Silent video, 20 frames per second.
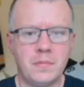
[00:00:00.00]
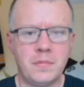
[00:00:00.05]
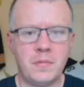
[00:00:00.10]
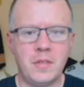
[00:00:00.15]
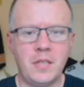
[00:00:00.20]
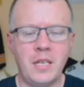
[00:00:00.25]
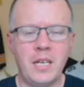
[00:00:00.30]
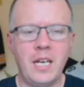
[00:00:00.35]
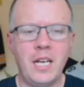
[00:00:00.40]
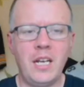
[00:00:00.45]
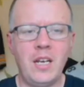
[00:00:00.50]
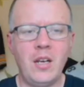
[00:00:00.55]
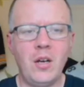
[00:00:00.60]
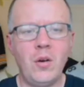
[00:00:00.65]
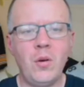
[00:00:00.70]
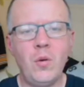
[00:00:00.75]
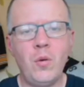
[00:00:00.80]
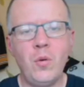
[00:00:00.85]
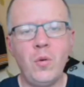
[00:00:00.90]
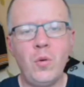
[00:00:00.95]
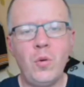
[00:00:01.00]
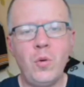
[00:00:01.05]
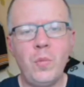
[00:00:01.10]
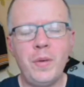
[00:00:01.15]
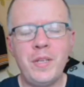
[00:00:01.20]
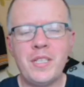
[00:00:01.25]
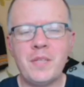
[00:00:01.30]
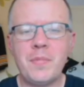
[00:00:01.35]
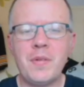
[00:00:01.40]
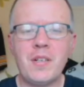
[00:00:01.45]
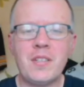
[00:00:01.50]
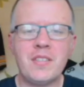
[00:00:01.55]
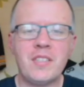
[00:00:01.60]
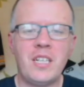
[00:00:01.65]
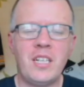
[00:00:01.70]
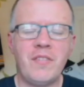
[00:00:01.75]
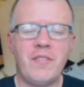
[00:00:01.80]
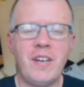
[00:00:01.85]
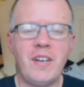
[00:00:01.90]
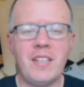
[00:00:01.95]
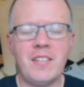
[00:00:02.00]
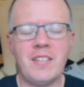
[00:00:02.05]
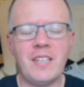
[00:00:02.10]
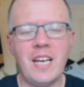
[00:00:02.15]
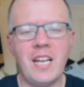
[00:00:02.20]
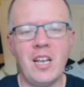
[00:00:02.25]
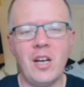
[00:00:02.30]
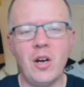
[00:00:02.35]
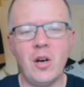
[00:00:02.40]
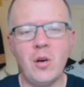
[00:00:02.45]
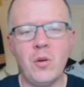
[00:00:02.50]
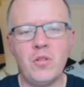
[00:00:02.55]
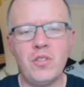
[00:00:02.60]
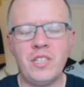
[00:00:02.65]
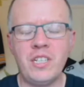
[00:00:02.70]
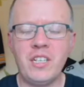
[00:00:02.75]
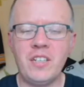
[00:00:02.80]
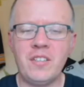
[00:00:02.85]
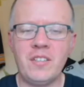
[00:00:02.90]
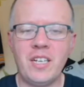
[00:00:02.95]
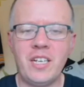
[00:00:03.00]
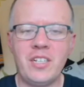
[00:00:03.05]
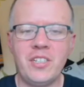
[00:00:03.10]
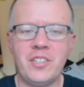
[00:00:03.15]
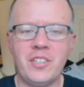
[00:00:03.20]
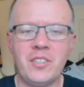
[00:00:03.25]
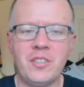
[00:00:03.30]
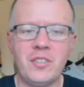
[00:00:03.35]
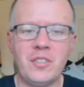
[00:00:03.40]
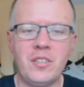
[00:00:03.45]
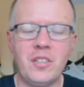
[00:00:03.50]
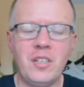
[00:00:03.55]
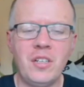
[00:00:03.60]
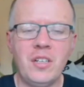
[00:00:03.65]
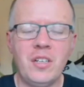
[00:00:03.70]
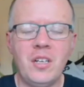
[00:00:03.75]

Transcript: Hello, Pittsburgh Steelers fans. Hello, Steelers Nation.